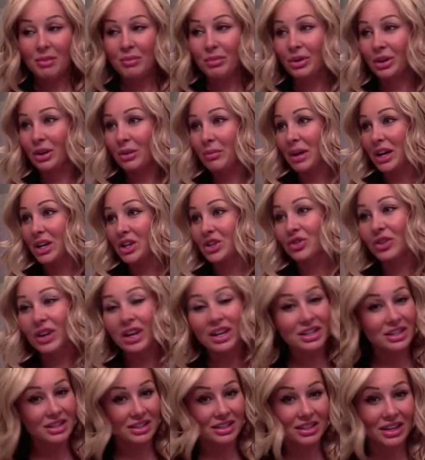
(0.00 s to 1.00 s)
put on my
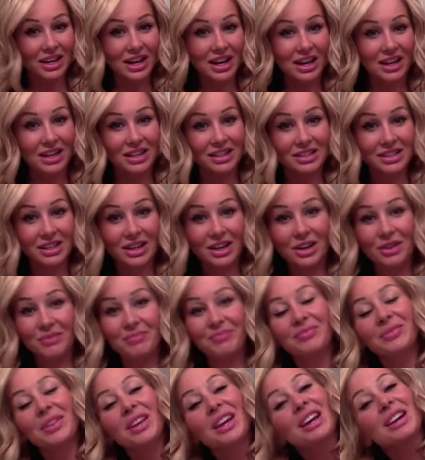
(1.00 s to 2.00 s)
dress, and
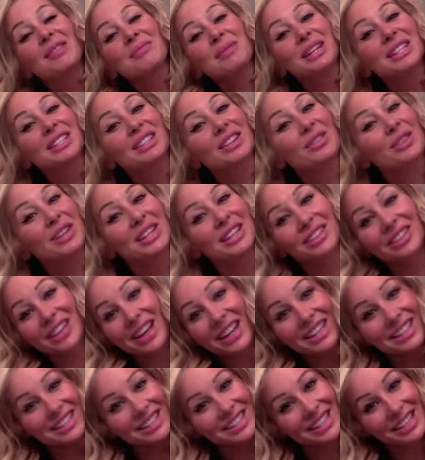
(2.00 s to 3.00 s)
I'm about to go eat a
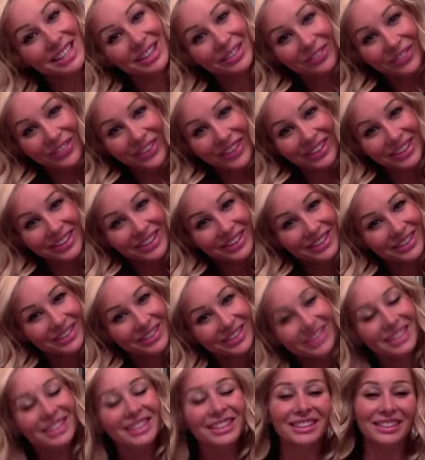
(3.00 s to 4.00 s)
lot of
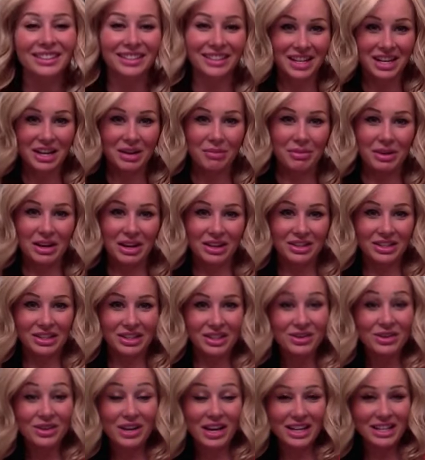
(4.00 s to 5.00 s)
seafood. But I'll
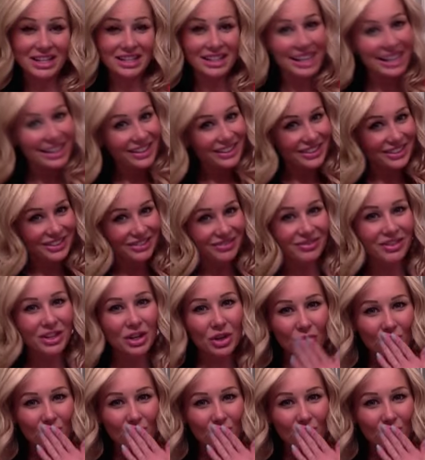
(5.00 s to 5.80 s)
see you guys later.